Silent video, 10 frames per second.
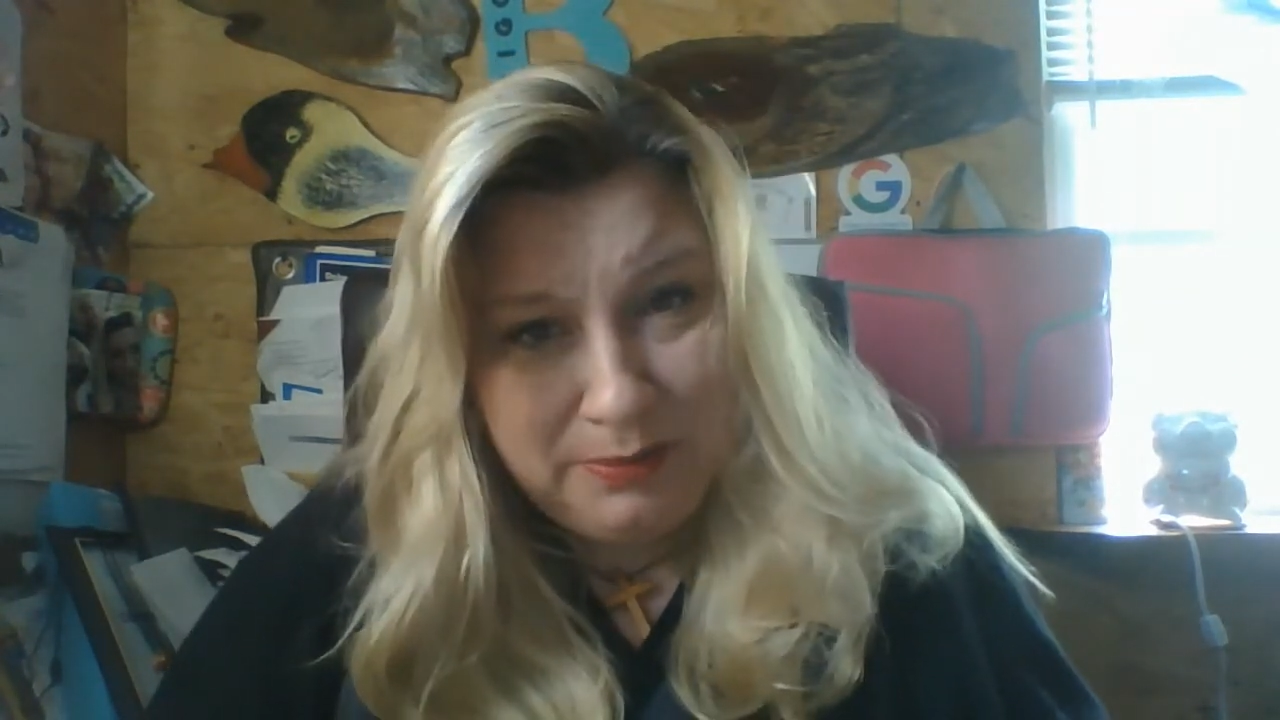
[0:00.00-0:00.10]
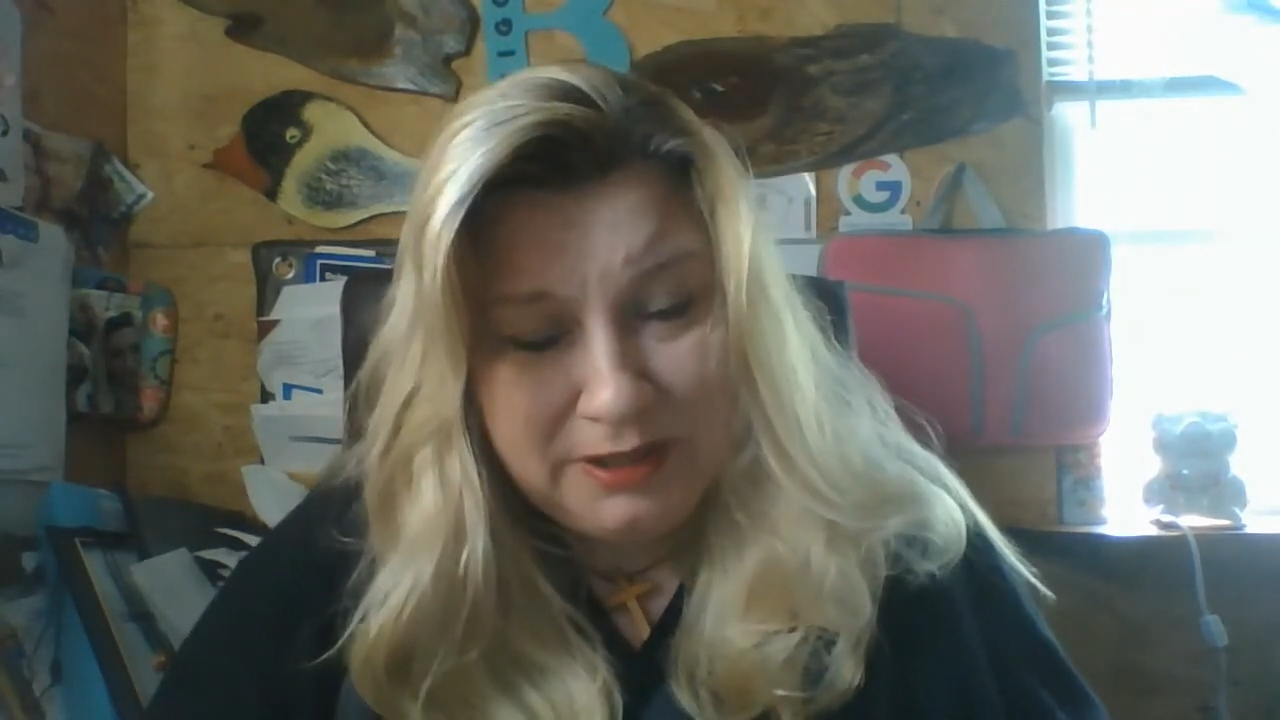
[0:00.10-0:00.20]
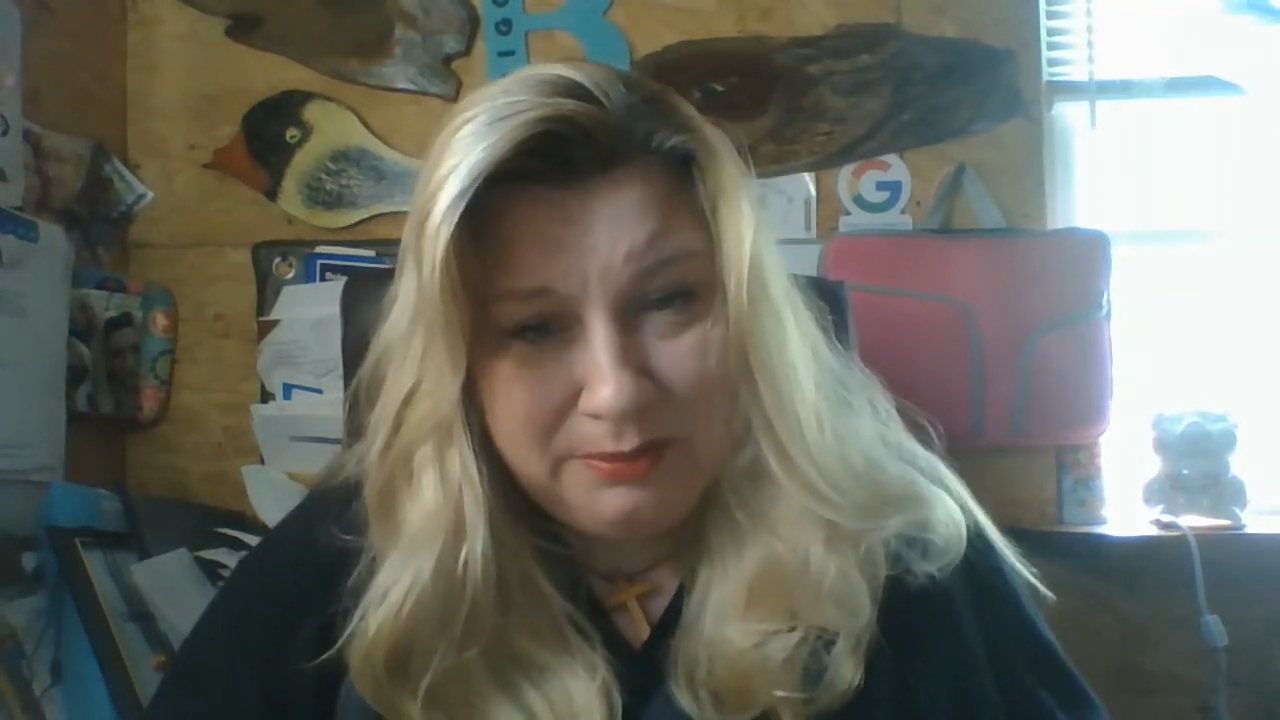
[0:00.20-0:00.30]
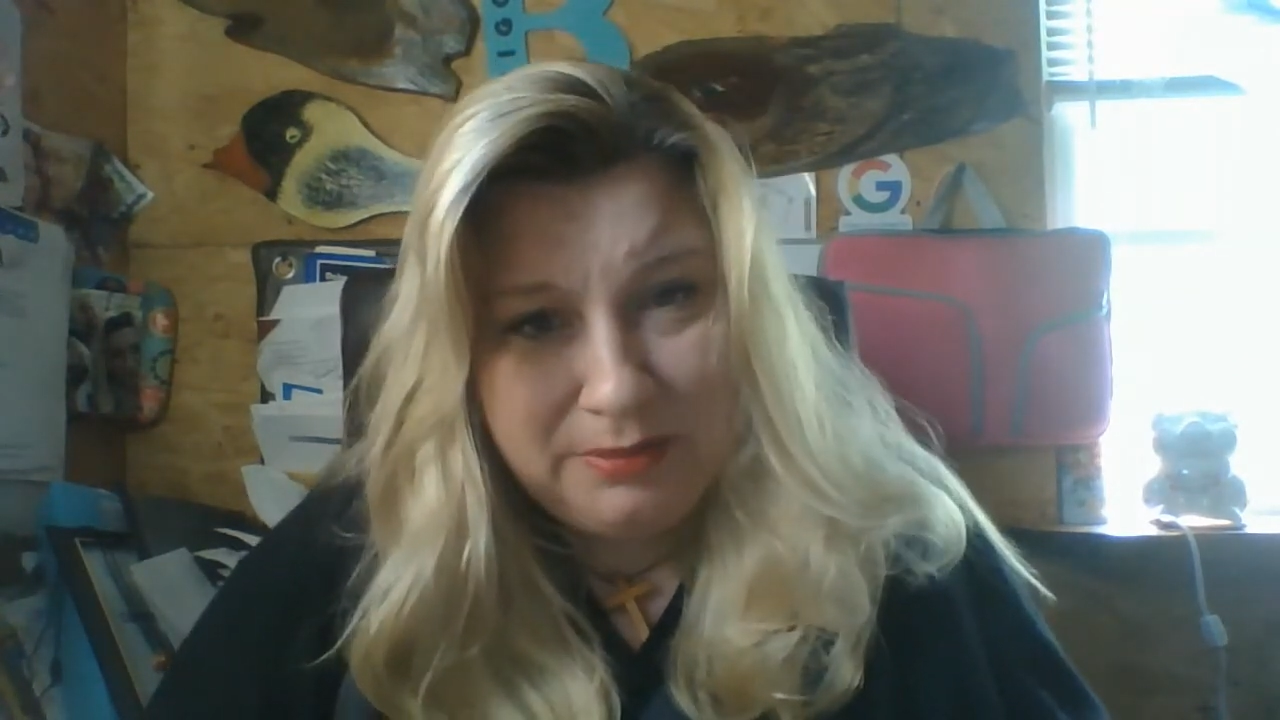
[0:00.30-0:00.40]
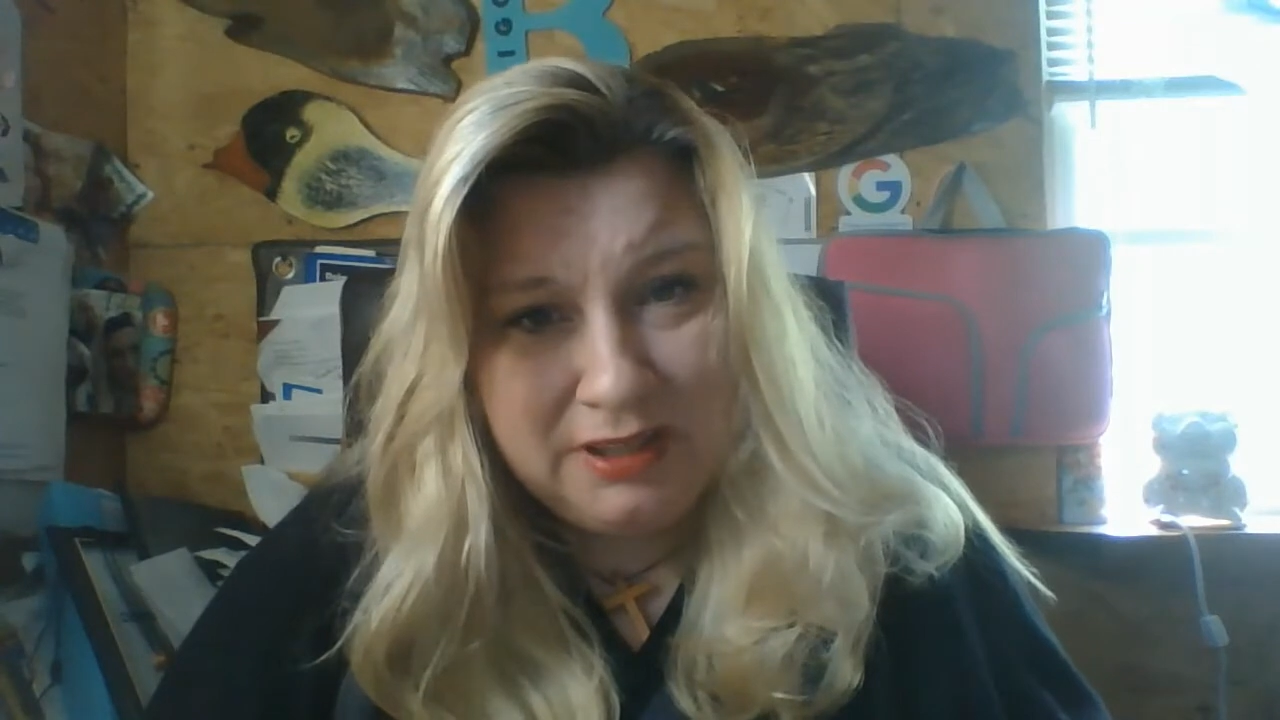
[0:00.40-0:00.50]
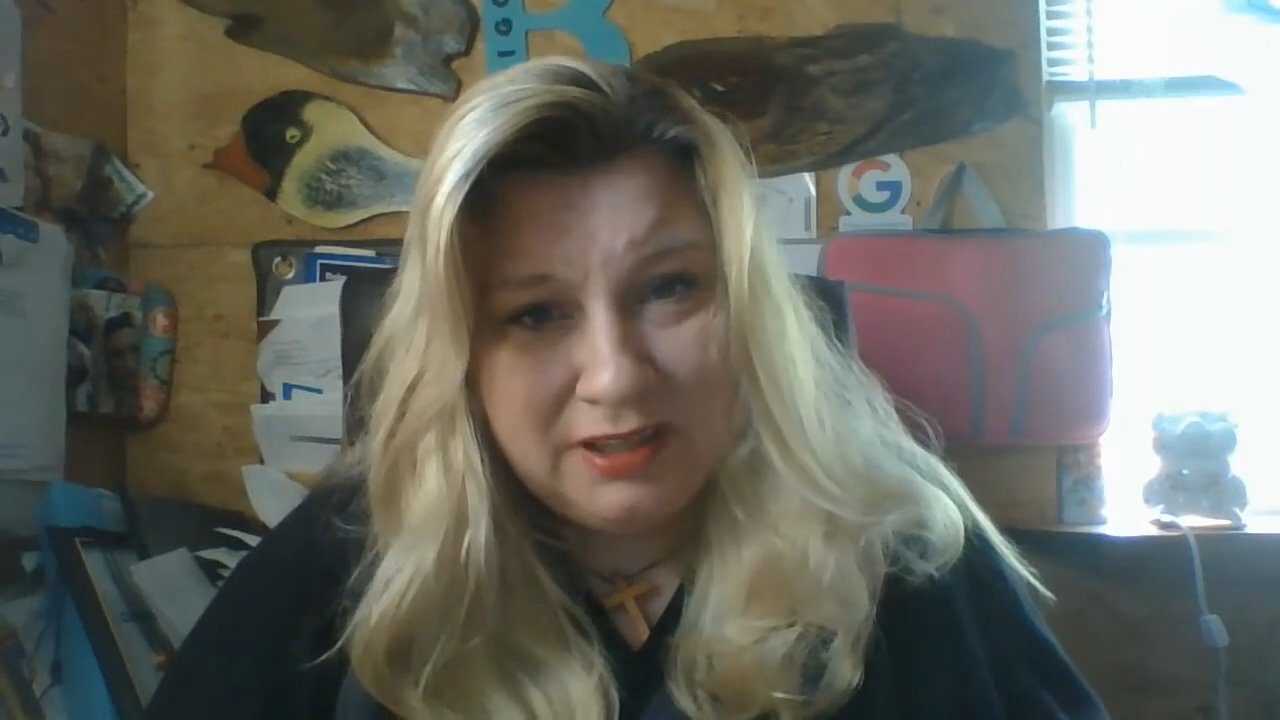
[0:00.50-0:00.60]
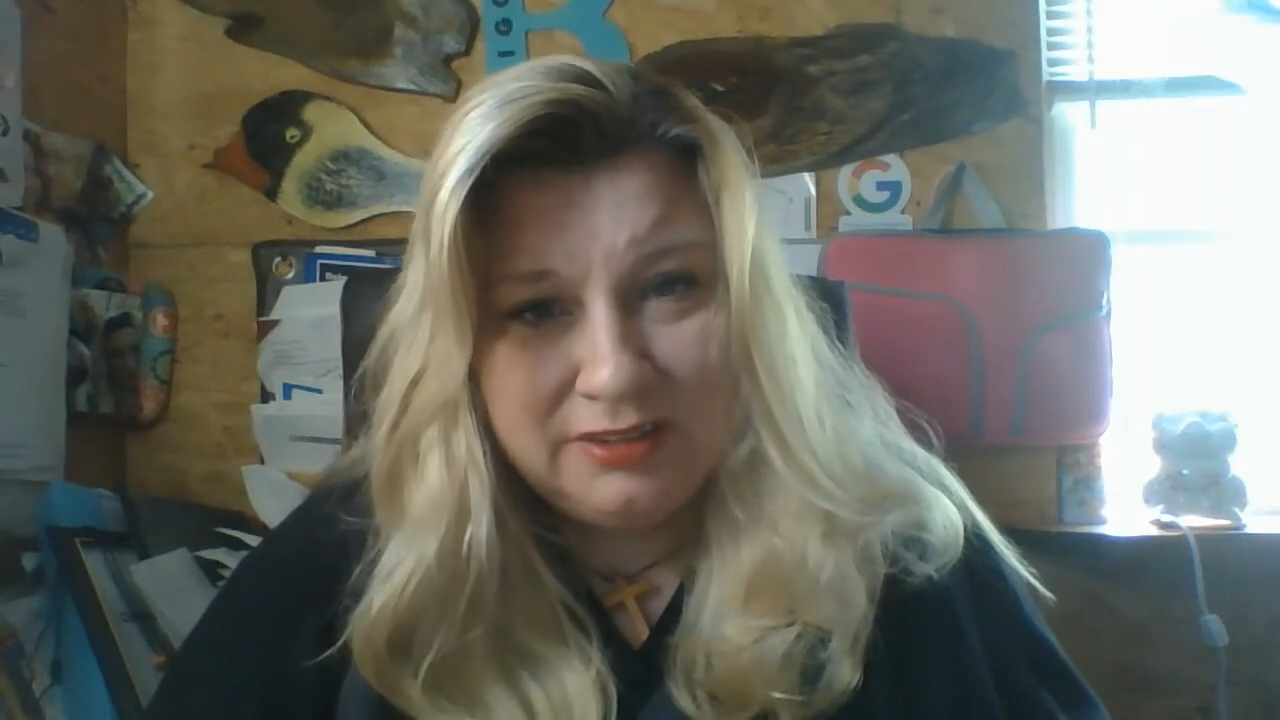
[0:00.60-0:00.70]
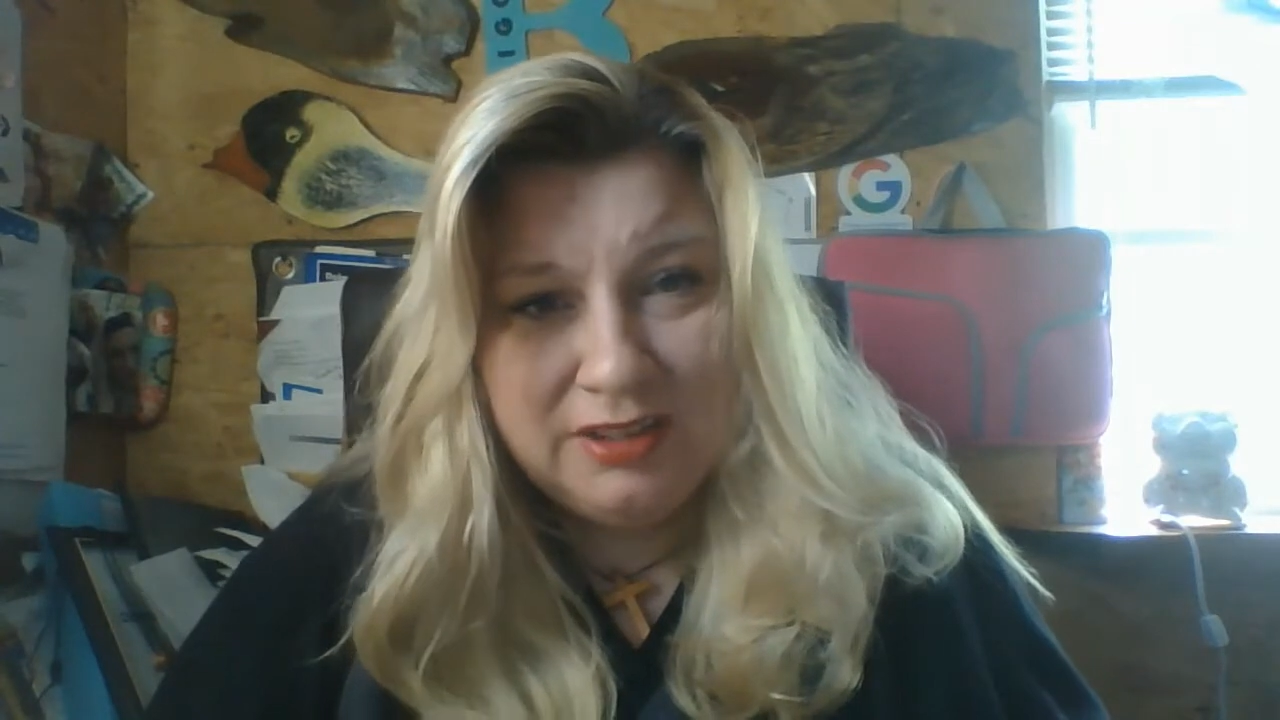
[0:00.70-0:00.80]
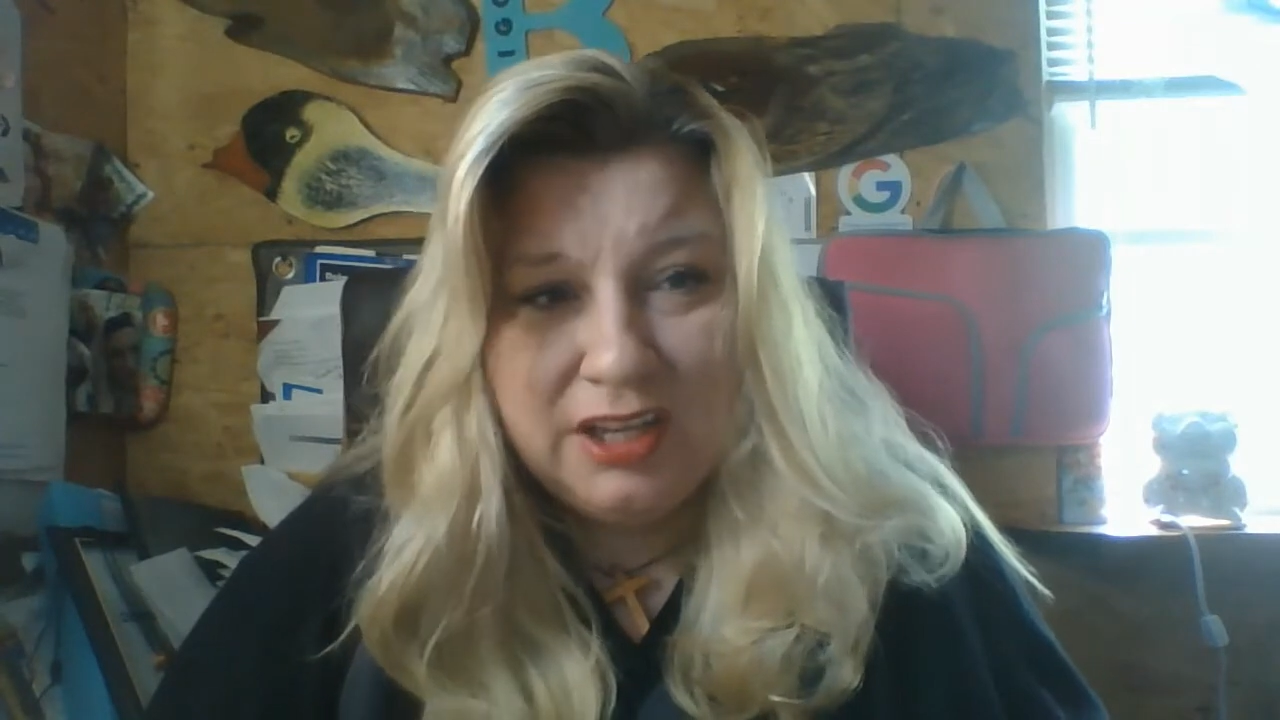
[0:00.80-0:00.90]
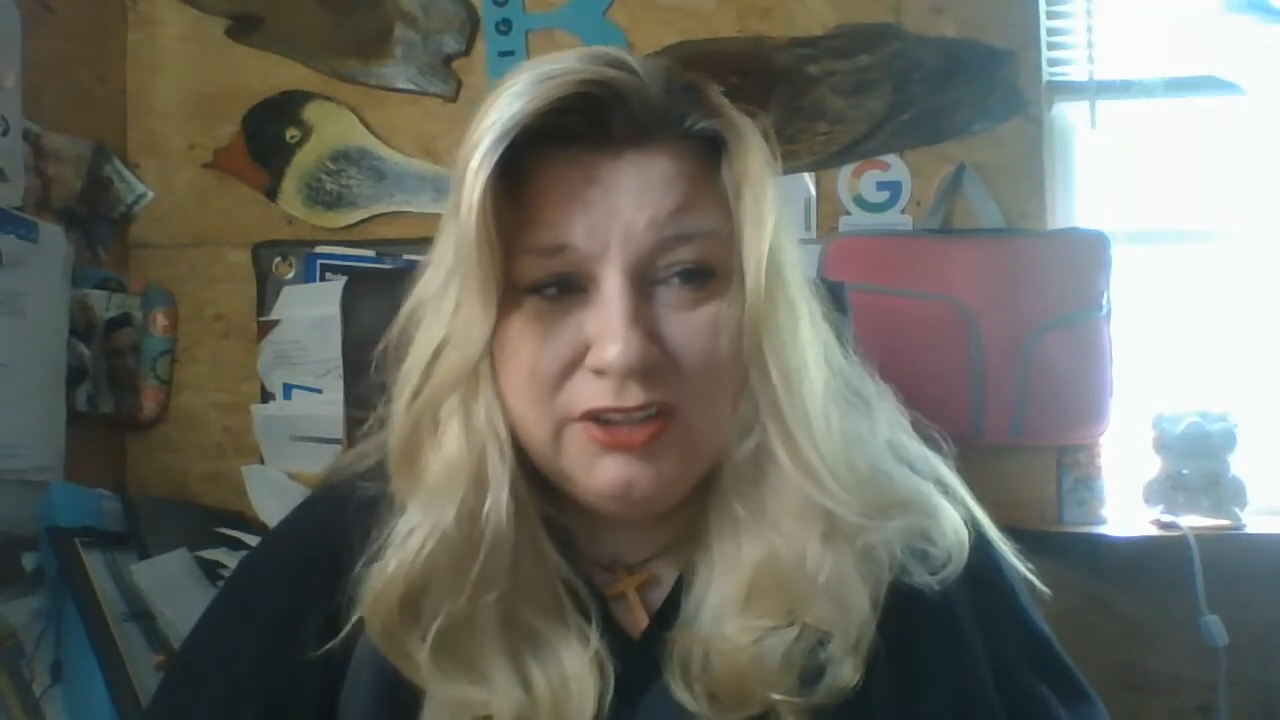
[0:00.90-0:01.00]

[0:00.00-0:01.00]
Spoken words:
bit because